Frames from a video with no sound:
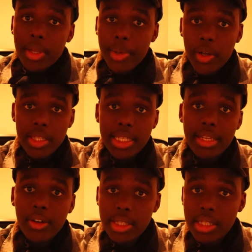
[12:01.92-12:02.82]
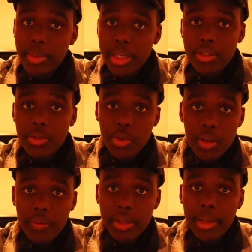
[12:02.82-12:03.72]
because he got someone else to draw
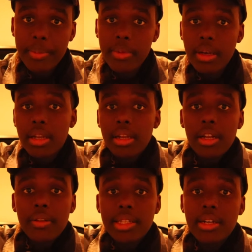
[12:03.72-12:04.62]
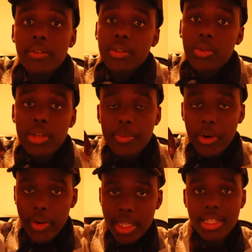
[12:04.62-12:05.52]
for him, now that's how the story is
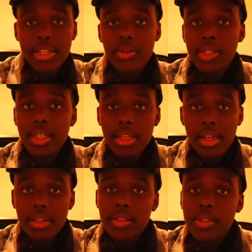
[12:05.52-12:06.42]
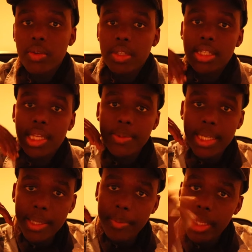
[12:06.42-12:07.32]
progressing. You see, the story just keeps
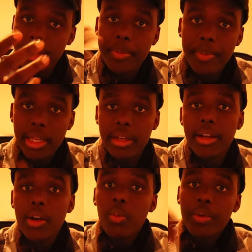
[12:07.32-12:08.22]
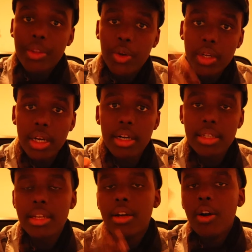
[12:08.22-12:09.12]
getting better and better with good
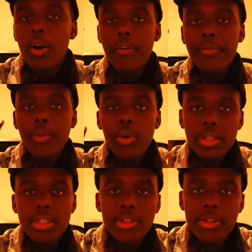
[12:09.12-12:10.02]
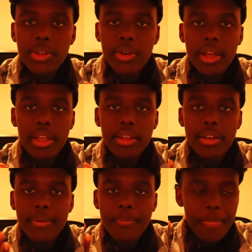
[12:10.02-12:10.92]
art. Of course, what do
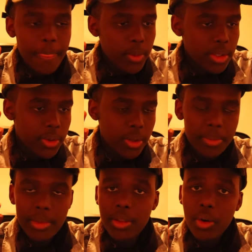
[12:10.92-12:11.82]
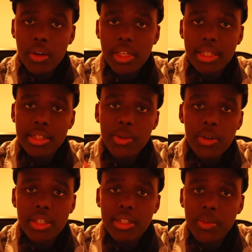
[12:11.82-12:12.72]
you call them now? The audience. Your
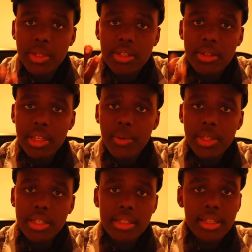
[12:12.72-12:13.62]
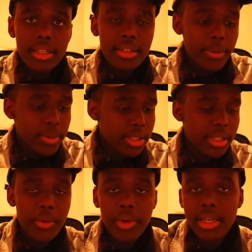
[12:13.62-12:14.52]
audience want to see
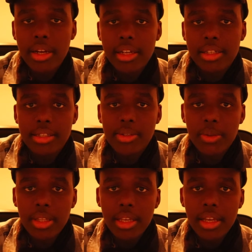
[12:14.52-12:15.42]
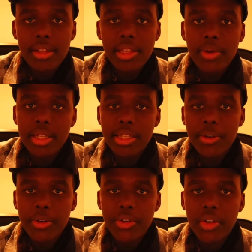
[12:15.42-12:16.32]
great characters, don't they? They want to see
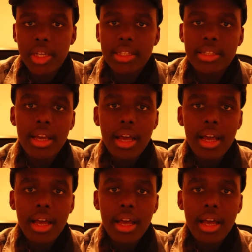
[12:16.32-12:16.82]
good drawings.